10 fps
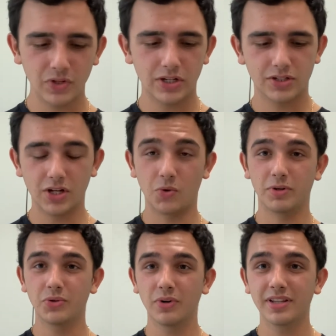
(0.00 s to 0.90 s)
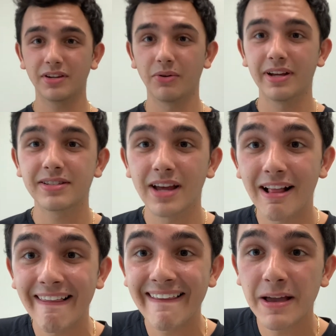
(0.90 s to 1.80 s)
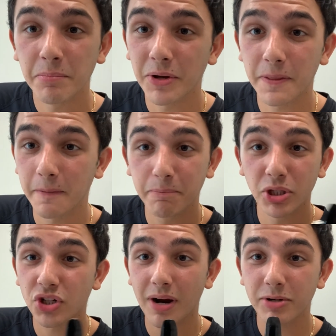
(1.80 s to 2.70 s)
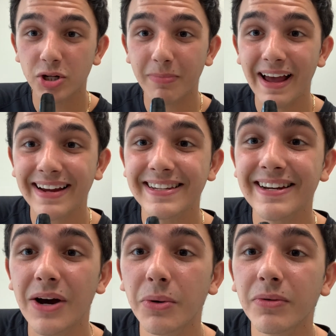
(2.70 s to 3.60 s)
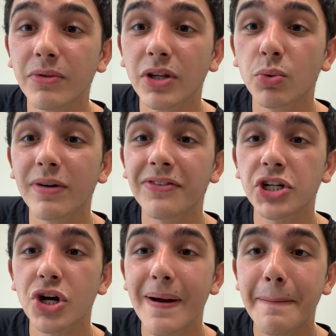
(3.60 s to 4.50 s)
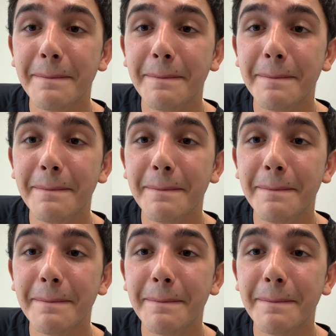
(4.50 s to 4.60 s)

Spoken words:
So what you want to do is put your embouchure back, you know, little refresher,